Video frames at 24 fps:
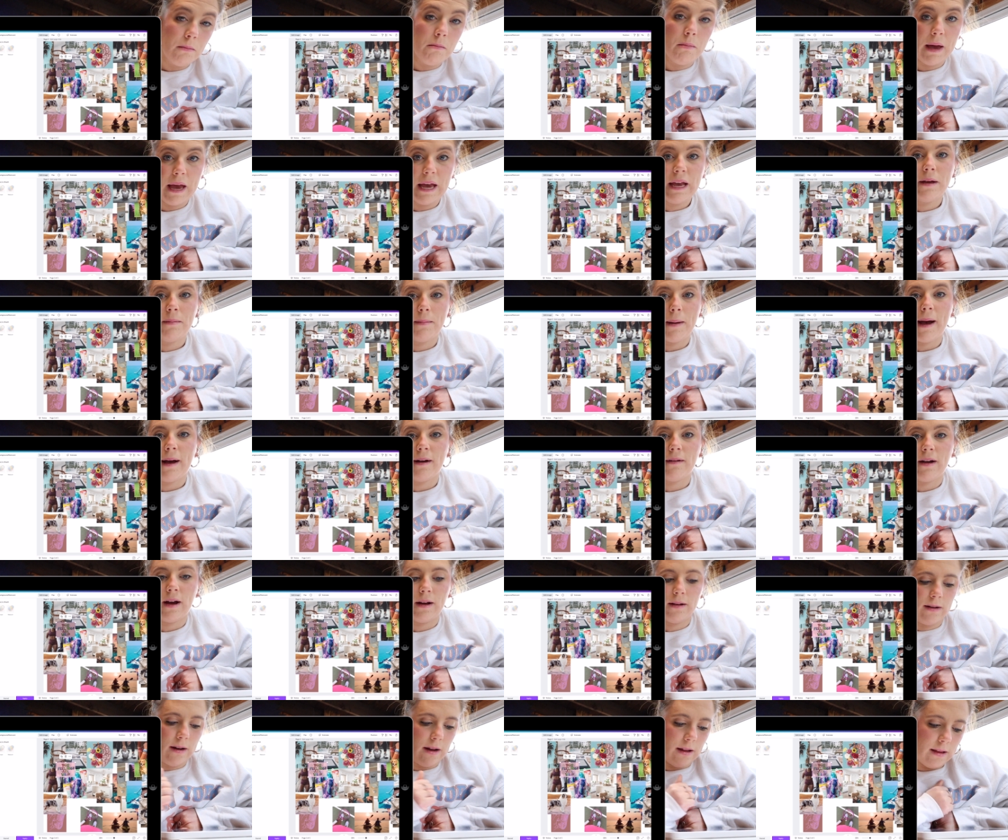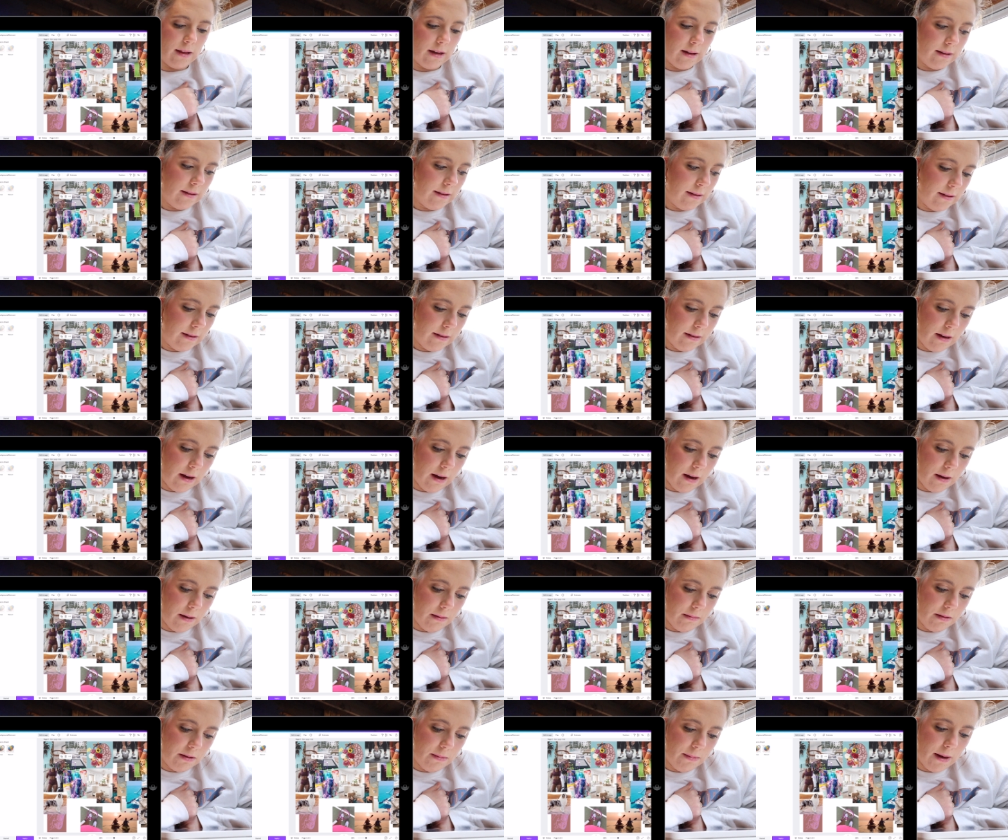pink background on this.
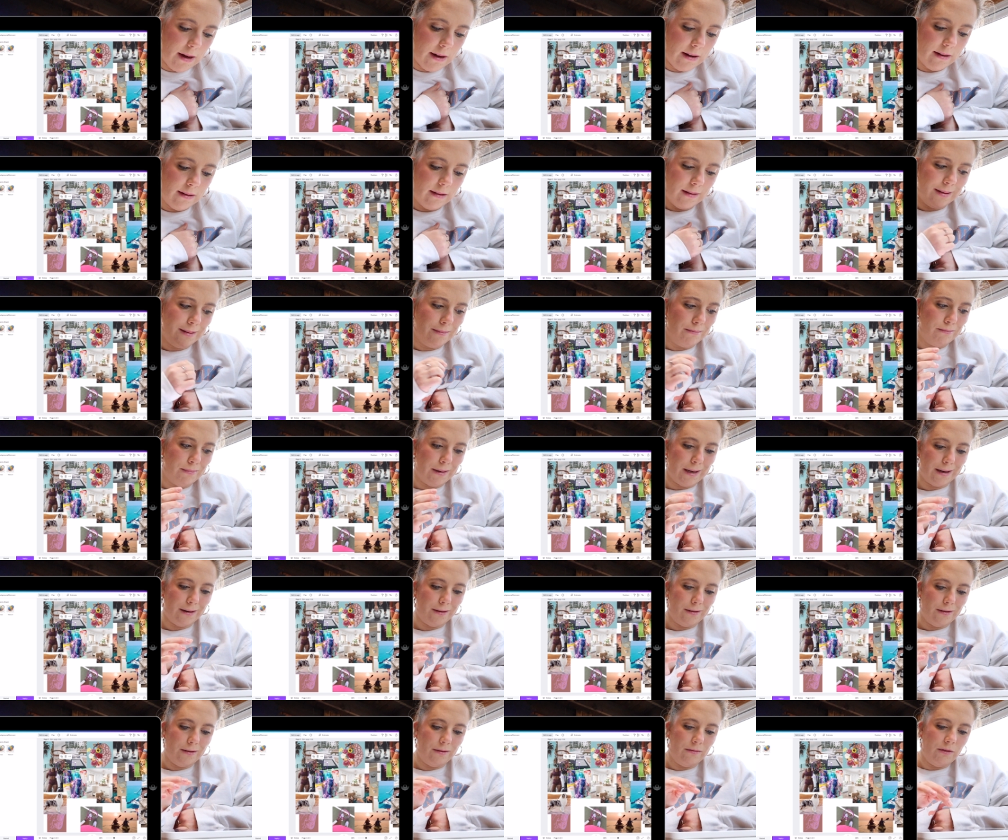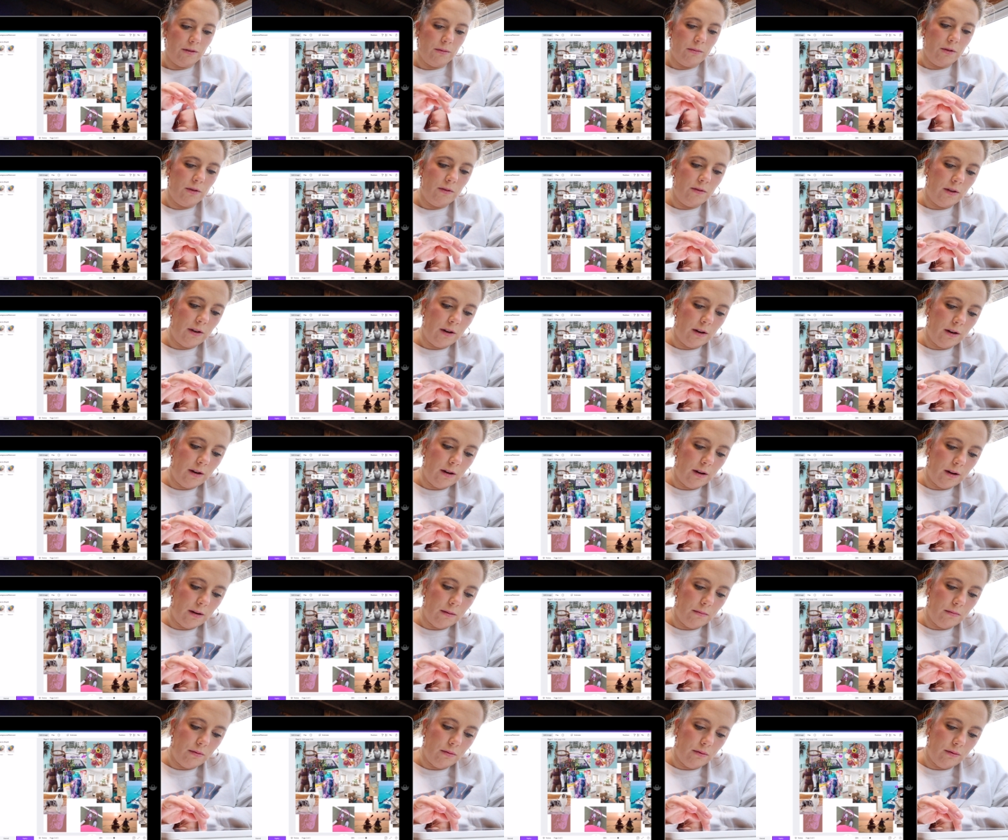To be honest, the background remover,
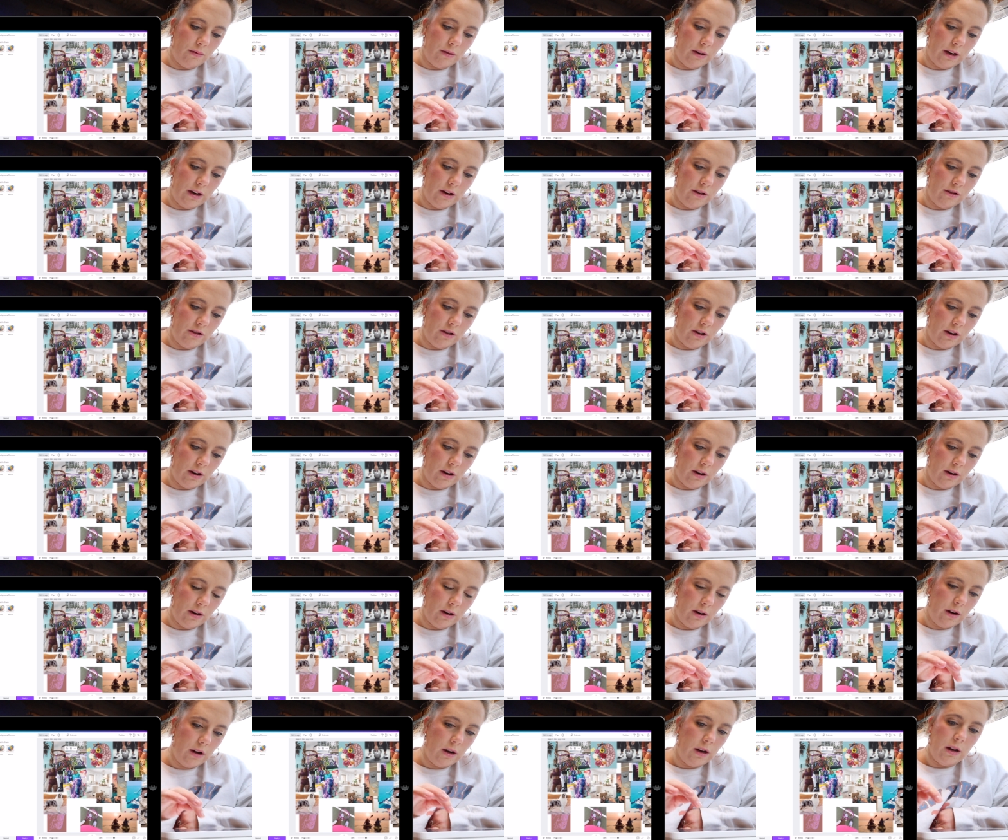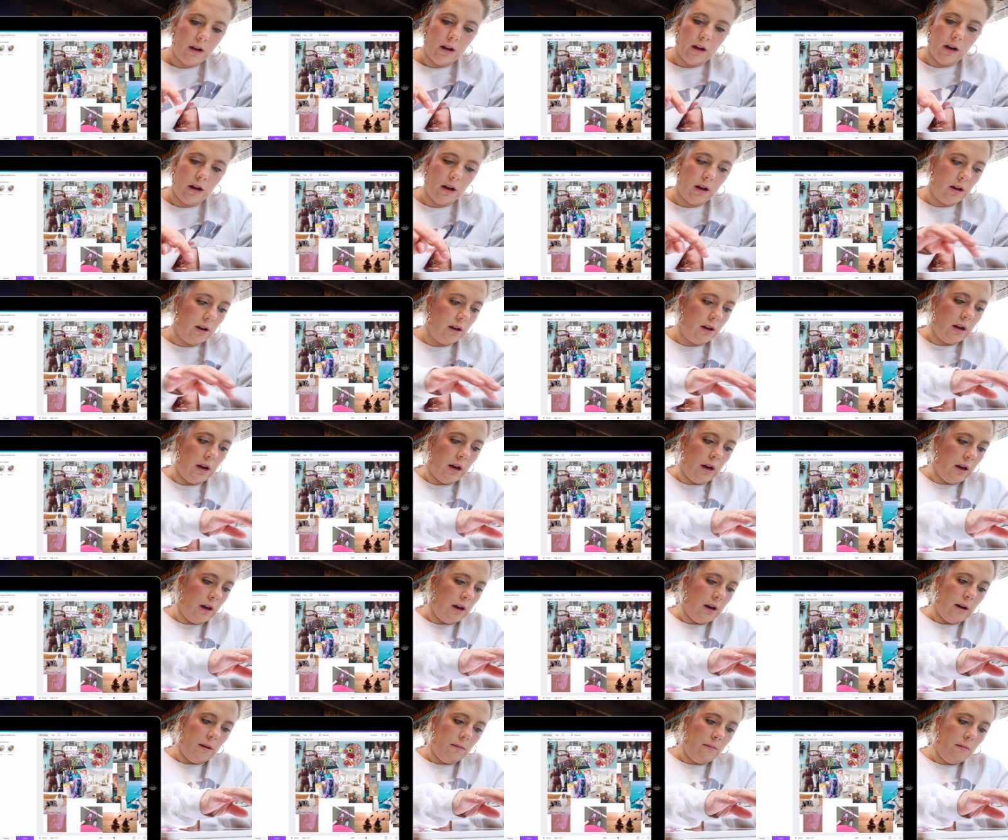I'm pretty sure, I
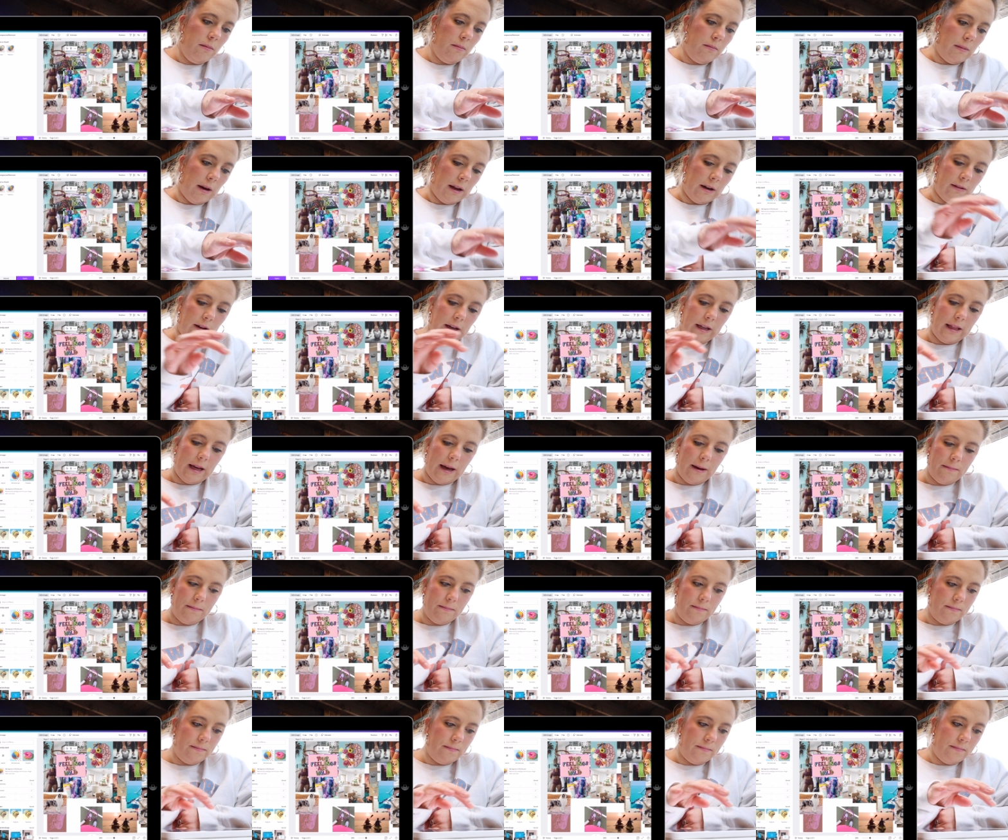don't like that.